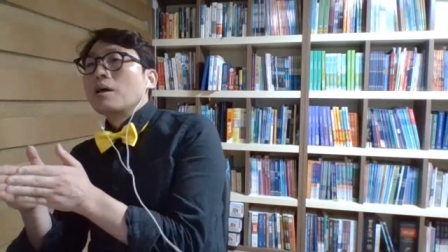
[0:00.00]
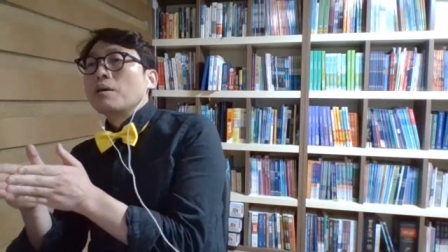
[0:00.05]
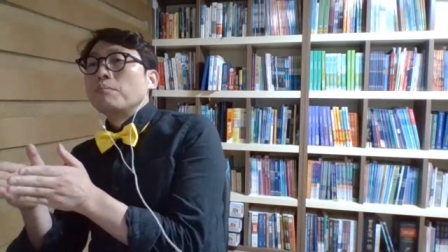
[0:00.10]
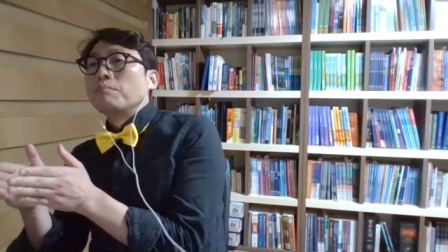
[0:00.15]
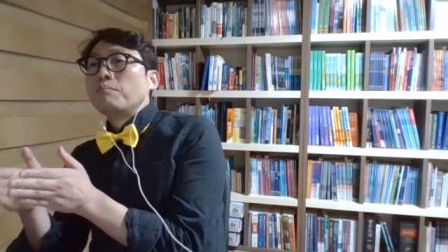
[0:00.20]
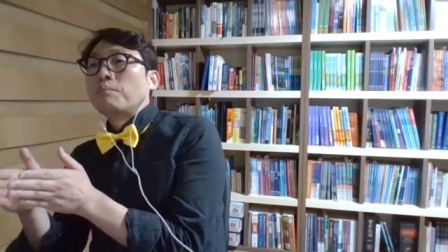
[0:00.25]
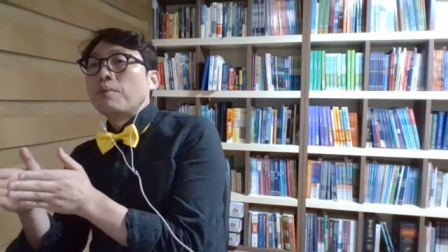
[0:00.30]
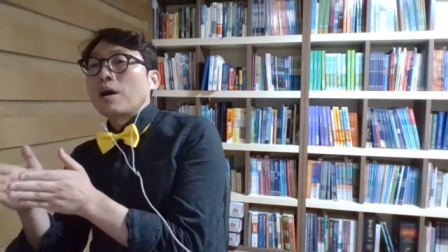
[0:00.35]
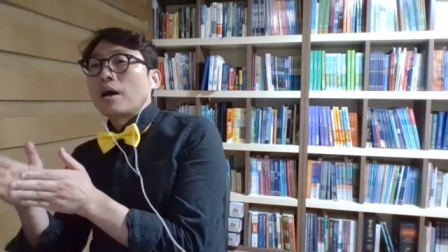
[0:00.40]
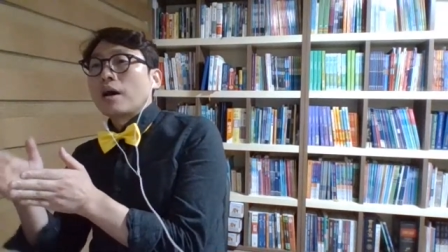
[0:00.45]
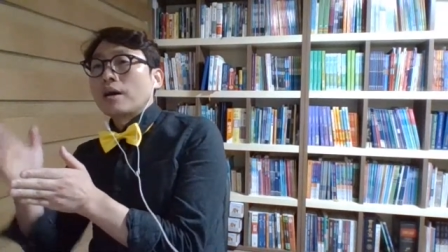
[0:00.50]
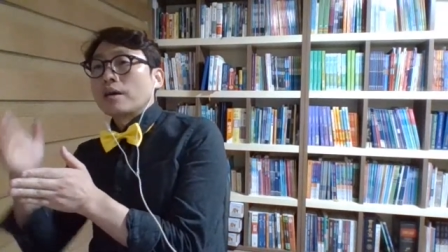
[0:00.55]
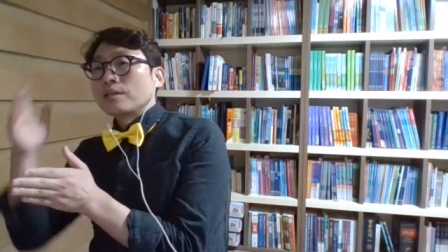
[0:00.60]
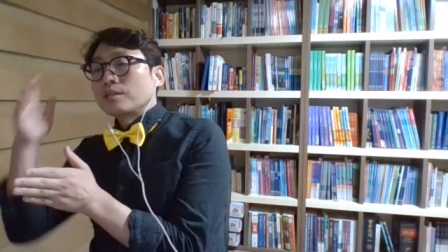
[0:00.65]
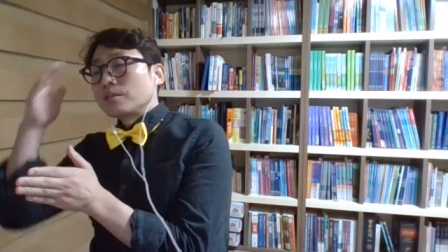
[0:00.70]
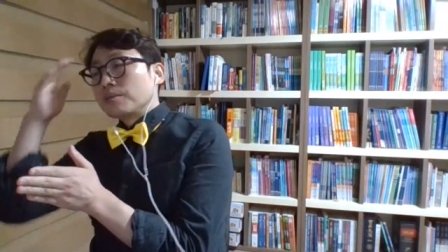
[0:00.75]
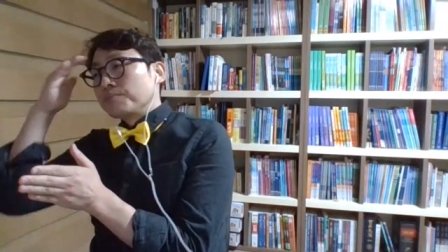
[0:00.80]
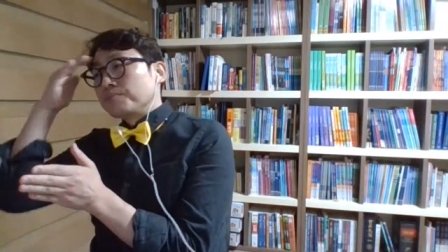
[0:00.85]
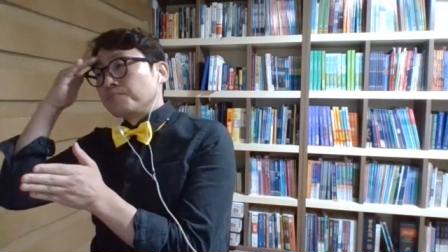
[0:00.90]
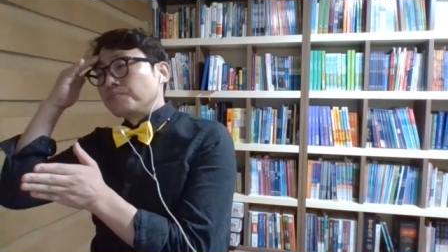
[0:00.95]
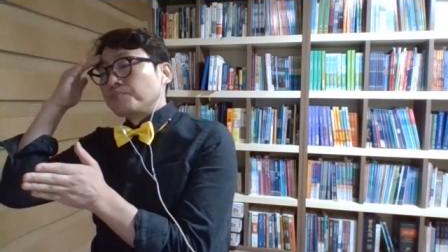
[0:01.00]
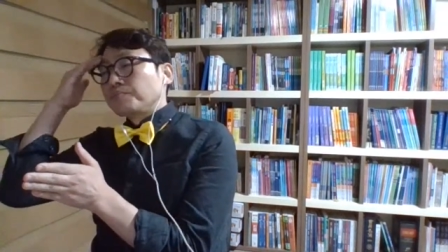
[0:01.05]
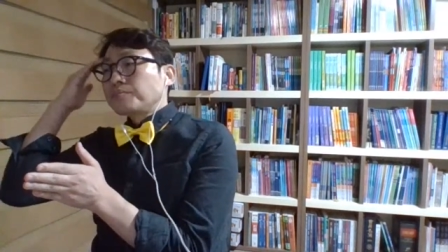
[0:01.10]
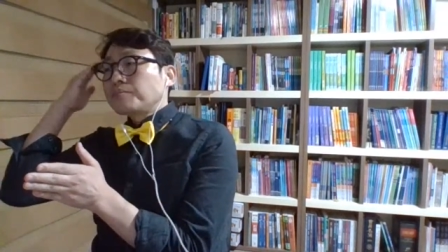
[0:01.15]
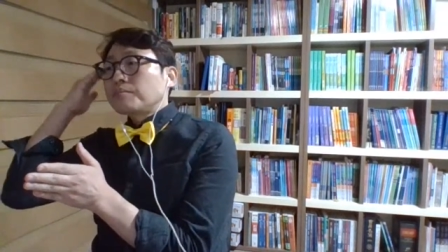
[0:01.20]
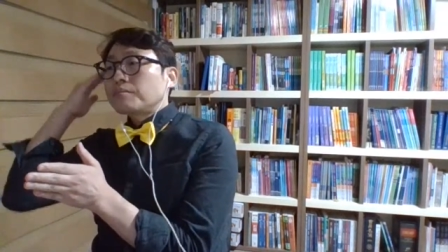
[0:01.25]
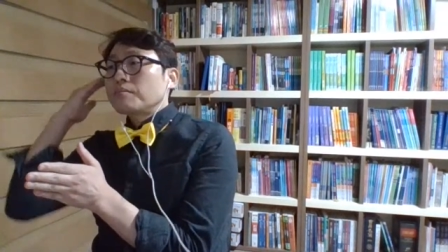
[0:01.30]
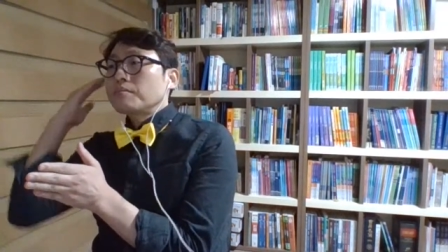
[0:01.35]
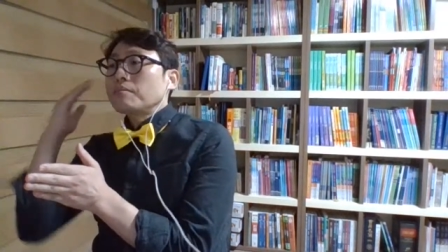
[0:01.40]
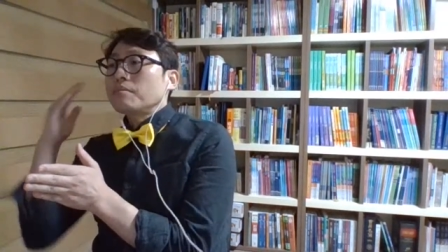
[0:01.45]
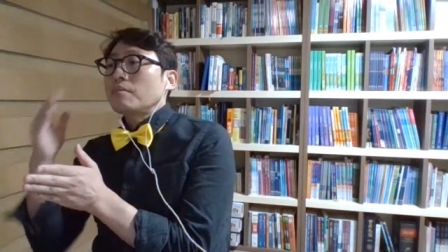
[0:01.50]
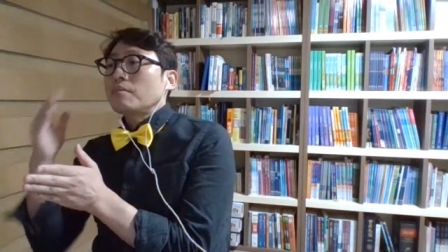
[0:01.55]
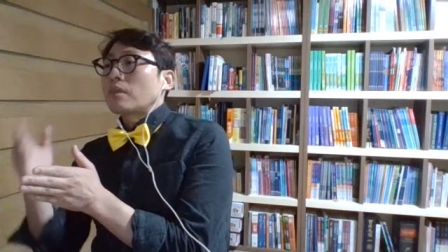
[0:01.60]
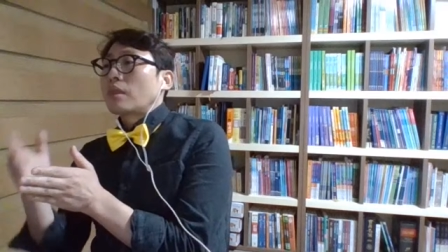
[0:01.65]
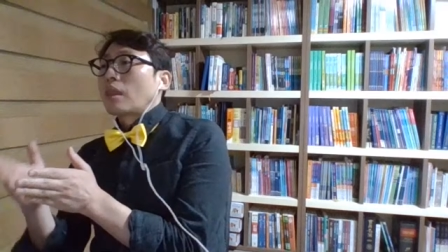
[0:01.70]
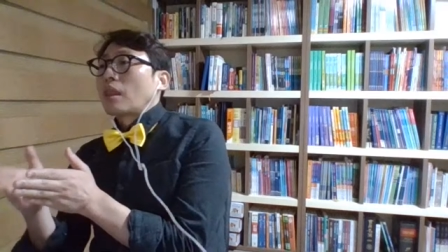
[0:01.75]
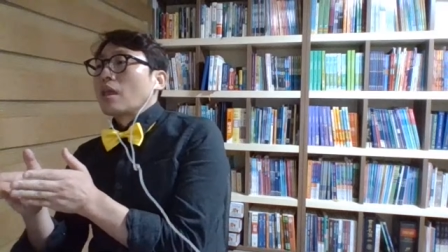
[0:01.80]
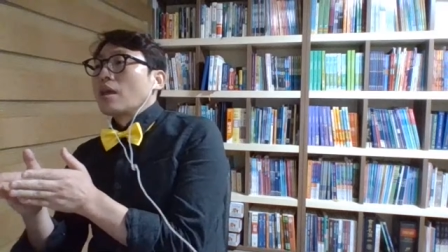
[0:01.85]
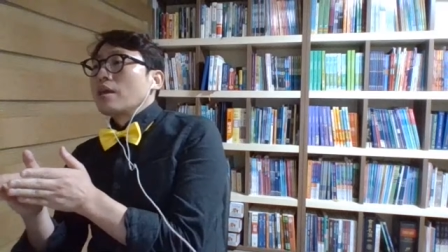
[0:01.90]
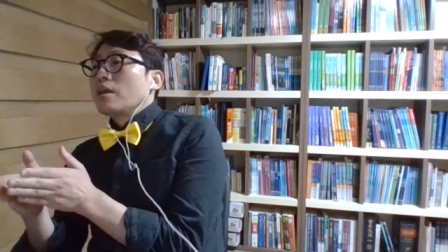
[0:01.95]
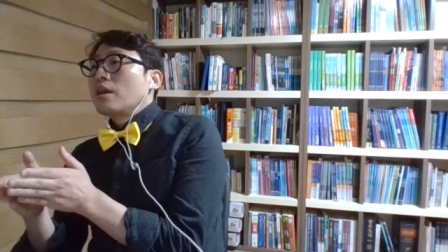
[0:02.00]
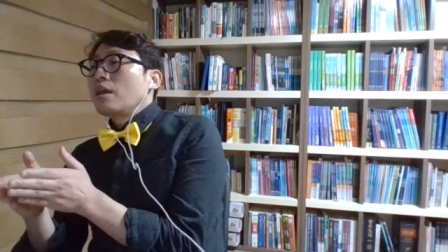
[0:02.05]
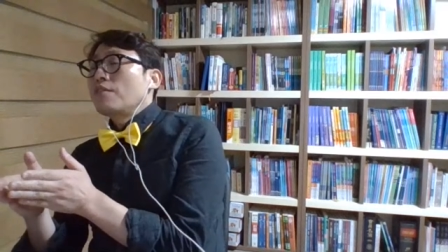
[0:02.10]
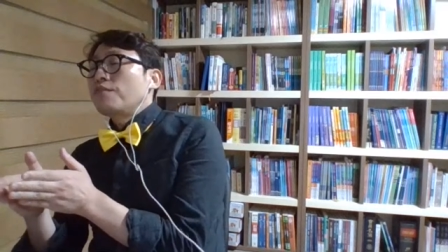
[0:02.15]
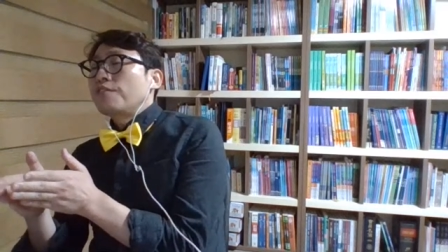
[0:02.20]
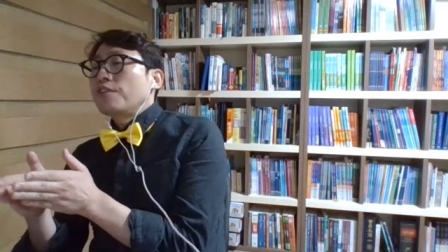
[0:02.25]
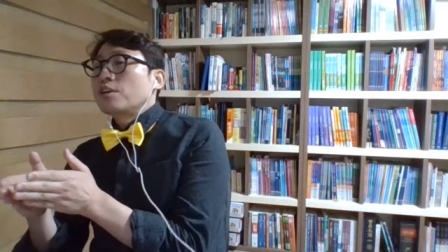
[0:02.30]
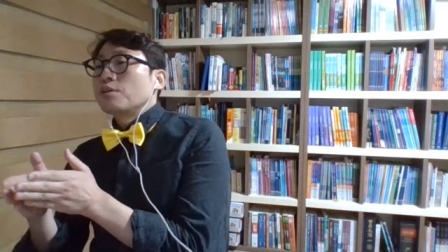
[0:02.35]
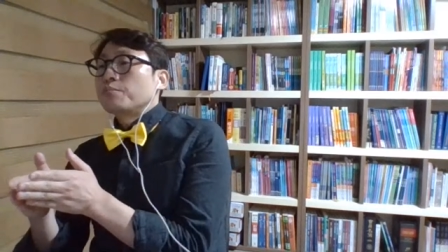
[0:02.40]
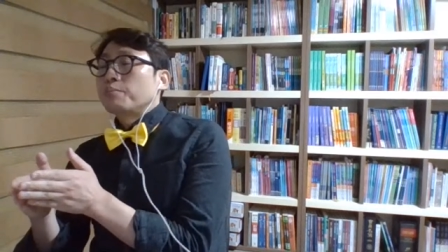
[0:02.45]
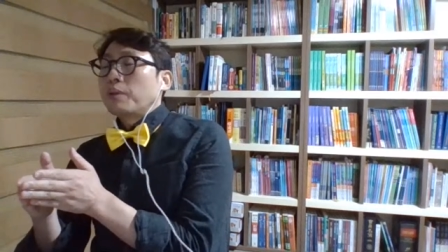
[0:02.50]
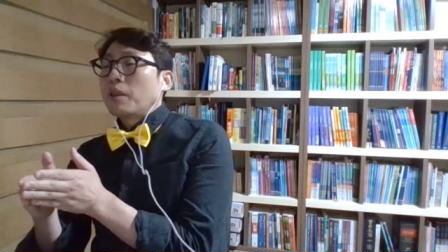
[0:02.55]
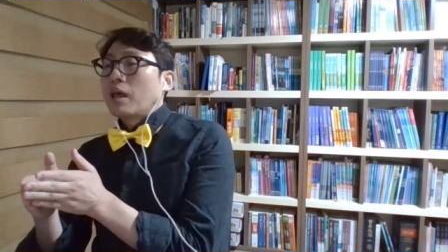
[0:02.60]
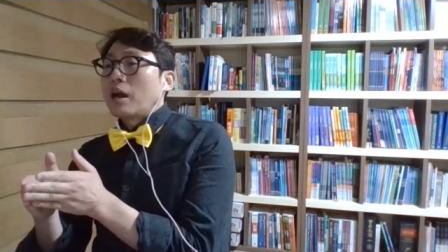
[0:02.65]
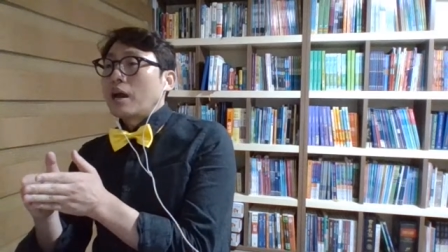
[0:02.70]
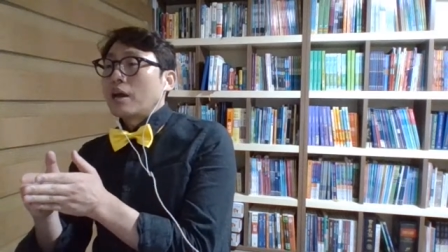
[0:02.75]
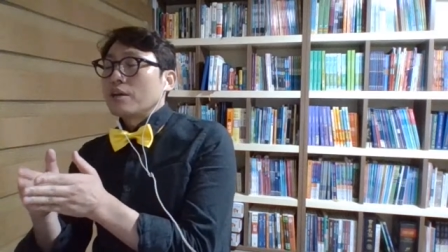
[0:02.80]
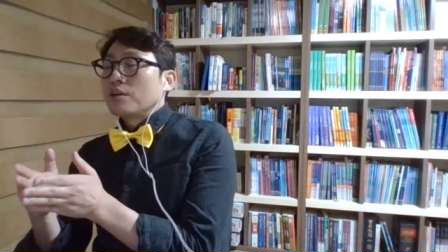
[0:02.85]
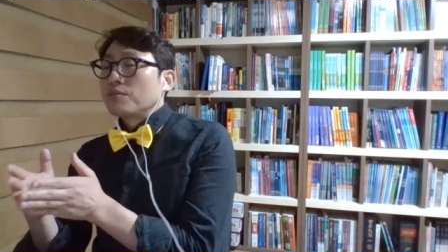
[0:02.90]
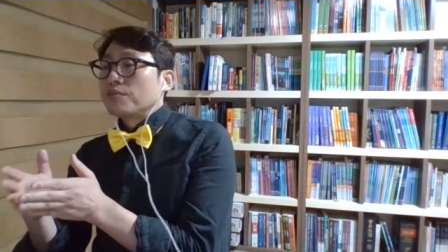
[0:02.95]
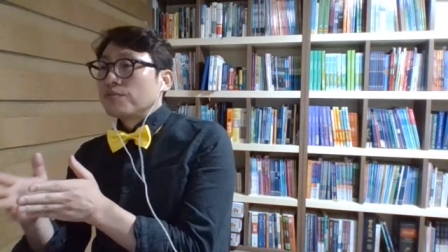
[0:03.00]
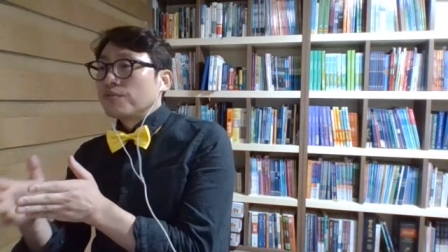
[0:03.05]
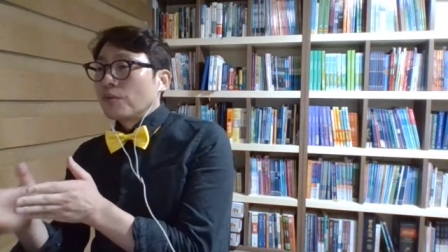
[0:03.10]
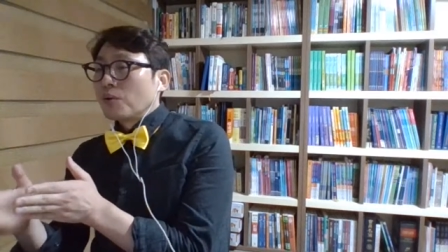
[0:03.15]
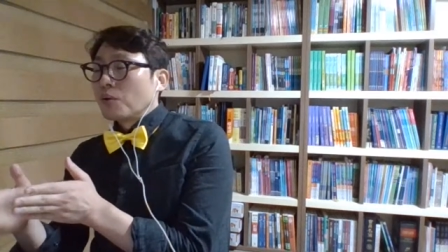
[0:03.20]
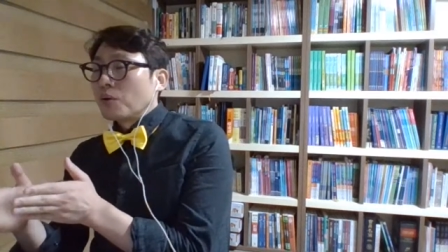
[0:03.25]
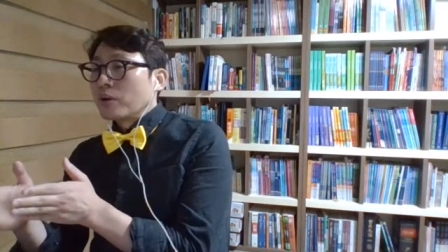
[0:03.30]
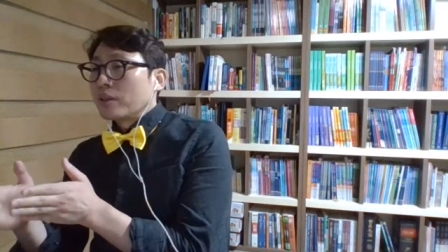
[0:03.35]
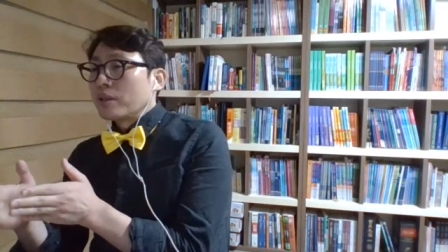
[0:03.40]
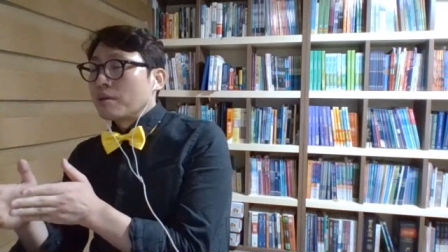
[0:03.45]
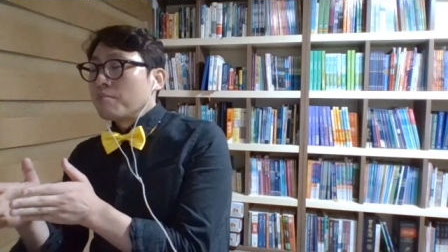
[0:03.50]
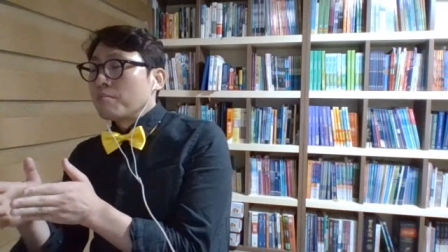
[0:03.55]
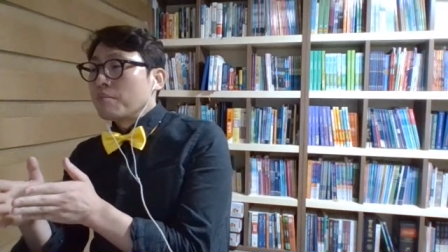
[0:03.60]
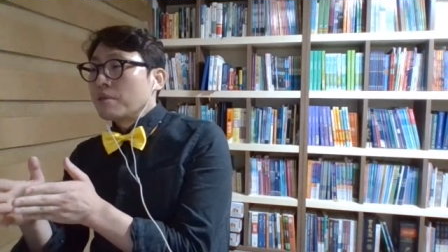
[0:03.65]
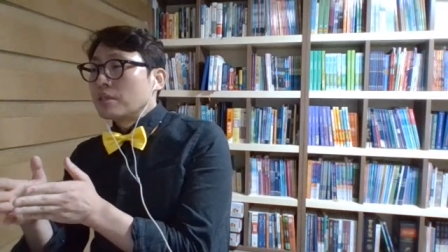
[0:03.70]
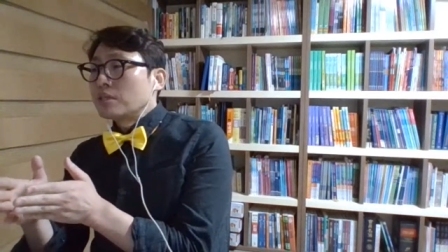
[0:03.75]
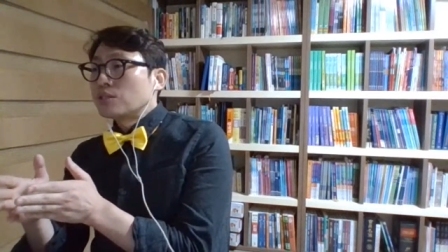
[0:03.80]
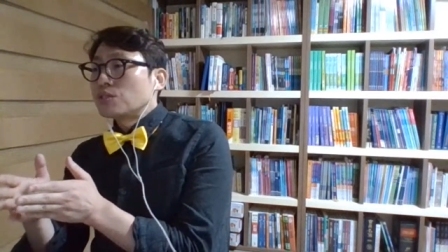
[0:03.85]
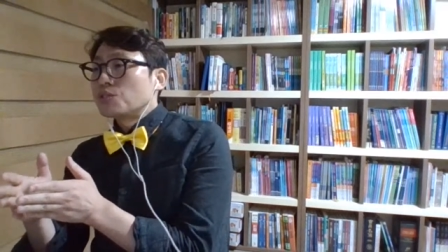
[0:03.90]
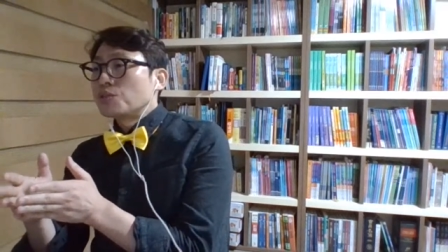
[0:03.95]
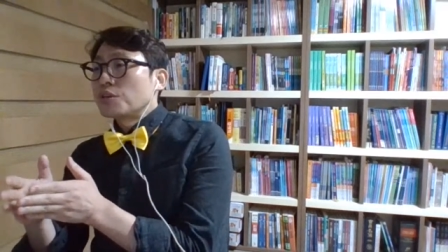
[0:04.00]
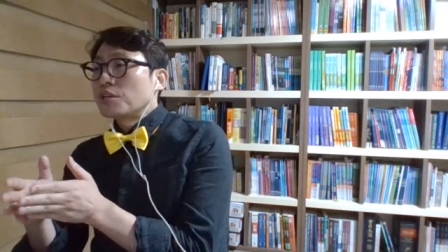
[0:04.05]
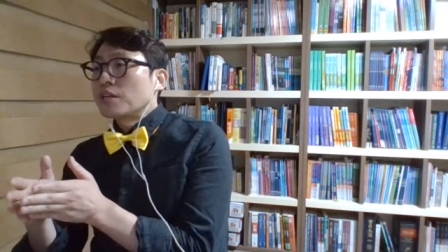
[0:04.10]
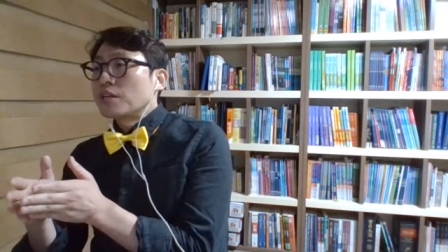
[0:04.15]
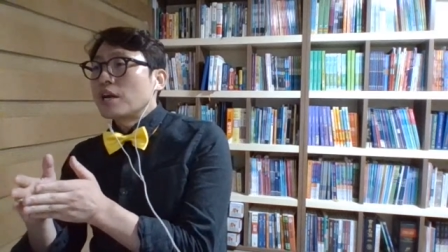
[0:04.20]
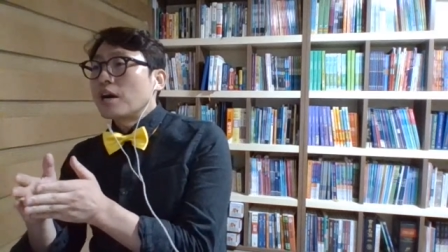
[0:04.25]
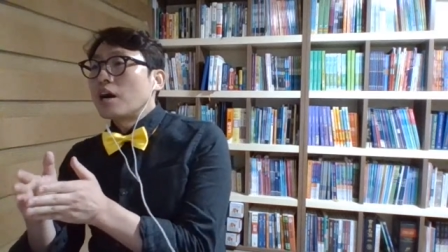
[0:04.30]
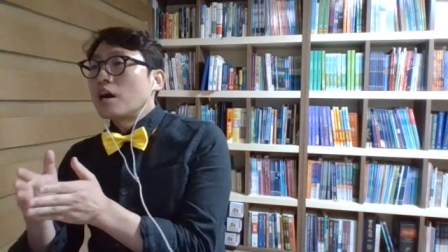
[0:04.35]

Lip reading: But if you apply for the Ministry